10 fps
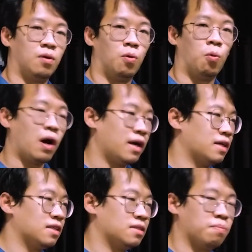why
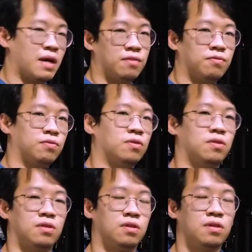it's bad
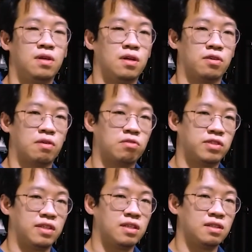for ground
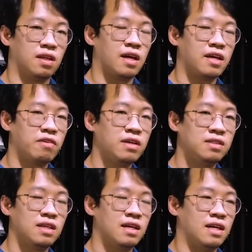stacking the line
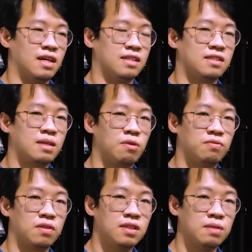arrays and some of
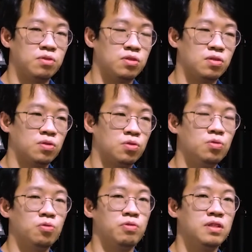the tips
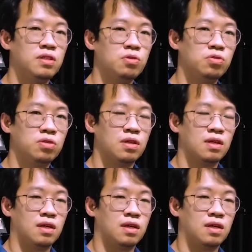to reduce